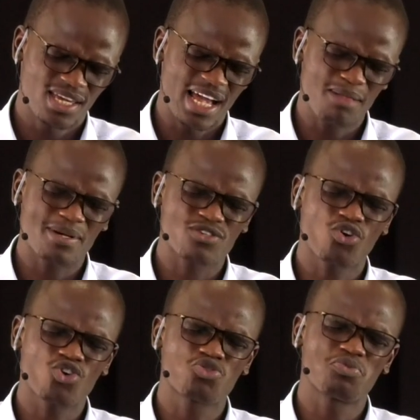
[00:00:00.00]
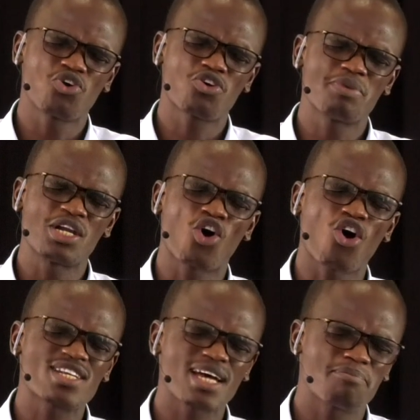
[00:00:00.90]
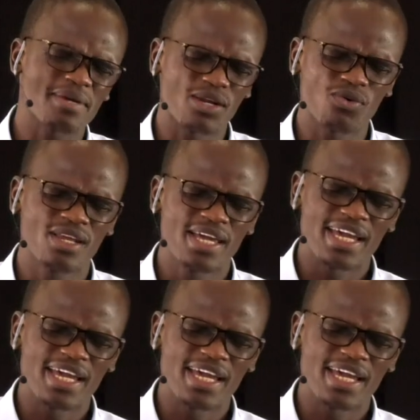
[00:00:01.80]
Help us, Lord, to not be caught up in,